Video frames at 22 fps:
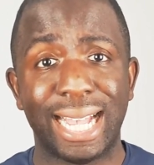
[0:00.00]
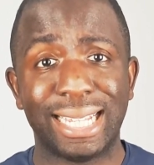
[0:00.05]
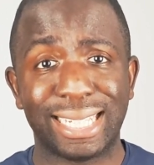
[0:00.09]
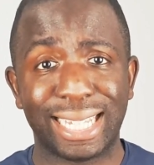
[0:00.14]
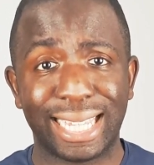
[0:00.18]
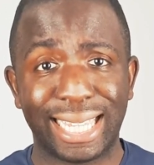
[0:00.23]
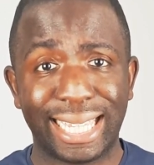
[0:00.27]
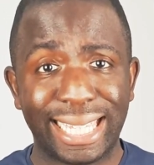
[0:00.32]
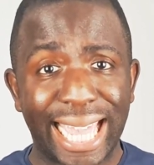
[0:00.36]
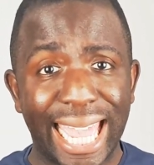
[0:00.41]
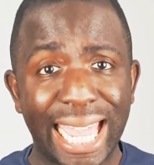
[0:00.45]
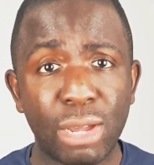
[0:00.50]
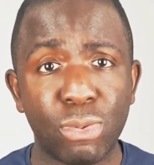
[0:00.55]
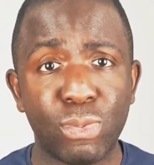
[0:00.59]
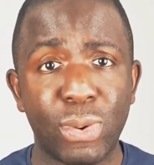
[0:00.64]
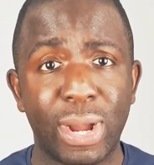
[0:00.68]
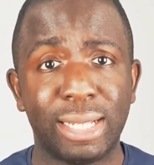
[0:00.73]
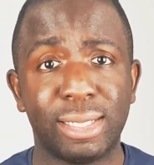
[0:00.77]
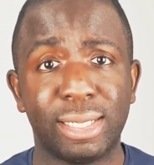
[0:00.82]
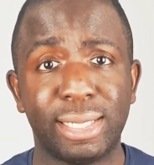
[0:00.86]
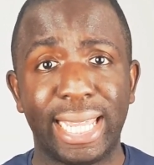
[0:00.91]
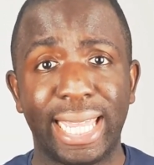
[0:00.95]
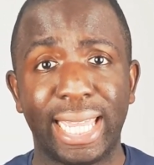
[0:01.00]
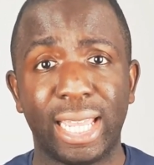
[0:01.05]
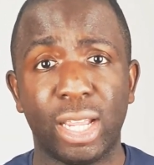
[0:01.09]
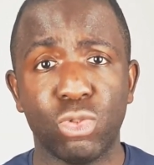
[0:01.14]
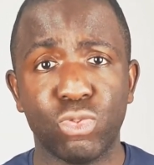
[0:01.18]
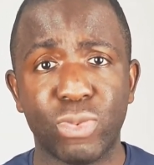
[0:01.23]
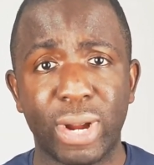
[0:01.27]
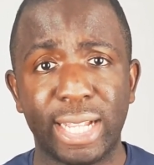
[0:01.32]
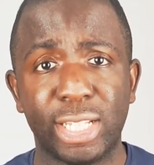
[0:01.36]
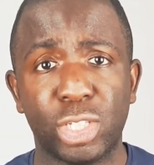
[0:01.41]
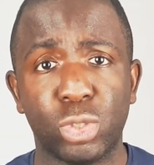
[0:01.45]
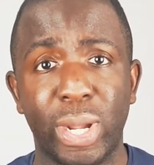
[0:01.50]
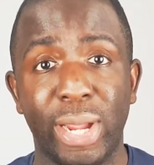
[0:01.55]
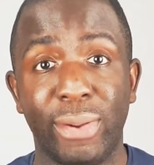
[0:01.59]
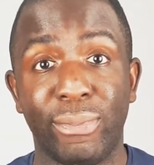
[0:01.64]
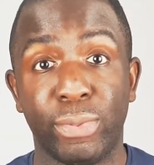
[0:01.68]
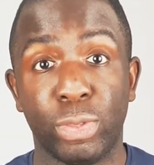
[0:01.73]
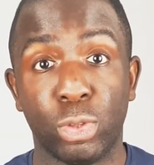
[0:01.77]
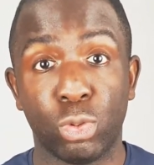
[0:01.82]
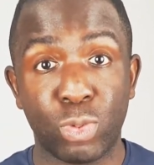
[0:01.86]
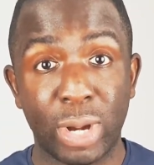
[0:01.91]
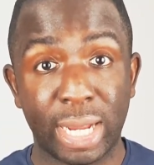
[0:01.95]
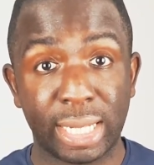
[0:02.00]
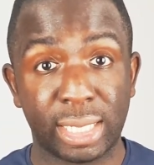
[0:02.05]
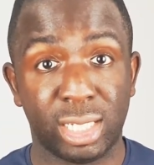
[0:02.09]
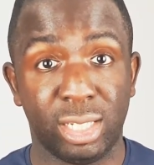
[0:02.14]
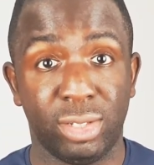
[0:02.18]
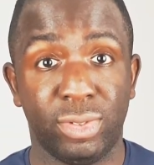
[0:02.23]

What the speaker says: as a gateway to taking rights away from the rest